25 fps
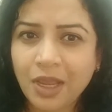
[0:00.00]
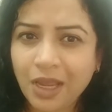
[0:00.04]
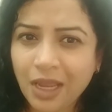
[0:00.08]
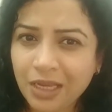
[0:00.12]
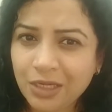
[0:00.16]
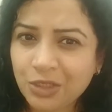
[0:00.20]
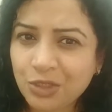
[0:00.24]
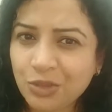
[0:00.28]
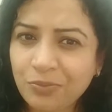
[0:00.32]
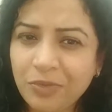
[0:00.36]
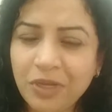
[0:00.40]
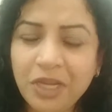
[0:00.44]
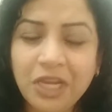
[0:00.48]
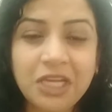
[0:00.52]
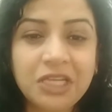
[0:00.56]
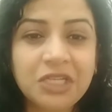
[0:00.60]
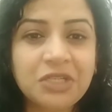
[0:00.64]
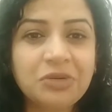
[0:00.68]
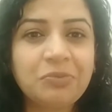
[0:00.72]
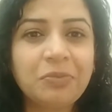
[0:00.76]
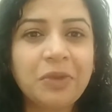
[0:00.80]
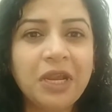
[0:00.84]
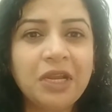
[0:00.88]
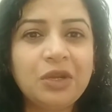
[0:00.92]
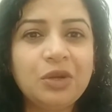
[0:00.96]
And to me,
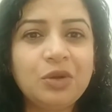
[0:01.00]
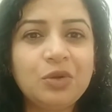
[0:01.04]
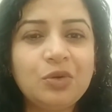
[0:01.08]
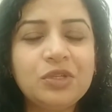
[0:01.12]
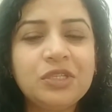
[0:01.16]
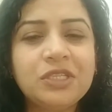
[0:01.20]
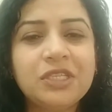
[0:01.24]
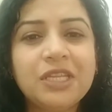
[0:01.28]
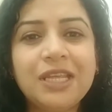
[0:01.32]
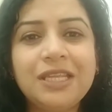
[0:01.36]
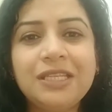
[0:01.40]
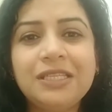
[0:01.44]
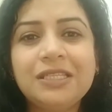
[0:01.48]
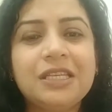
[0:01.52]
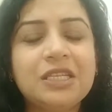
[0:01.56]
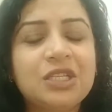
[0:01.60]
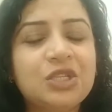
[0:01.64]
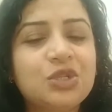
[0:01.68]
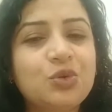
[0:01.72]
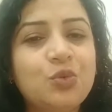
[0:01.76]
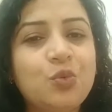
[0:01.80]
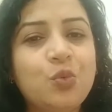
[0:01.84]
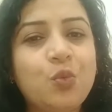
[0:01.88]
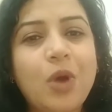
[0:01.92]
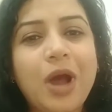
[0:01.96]
it made no sense
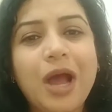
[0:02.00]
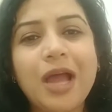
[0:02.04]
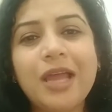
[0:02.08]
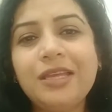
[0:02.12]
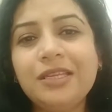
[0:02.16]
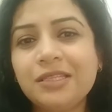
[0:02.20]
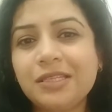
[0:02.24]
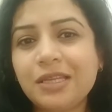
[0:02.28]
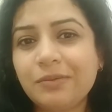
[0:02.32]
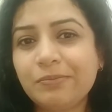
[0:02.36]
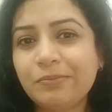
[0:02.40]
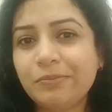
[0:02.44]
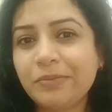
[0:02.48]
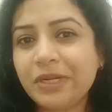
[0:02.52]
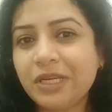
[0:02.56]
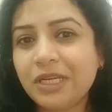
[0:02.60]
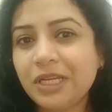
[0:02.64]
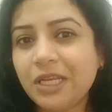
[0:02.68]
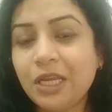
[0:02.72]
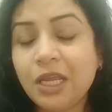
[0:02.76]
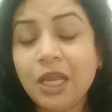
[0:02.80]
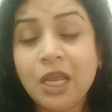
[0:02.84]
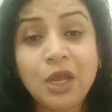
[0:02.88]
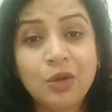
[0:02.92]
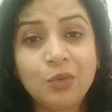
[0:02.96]
as to why
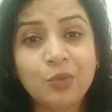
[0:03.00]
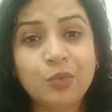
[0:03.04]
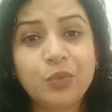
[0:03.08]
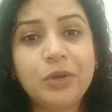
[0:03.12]
somebody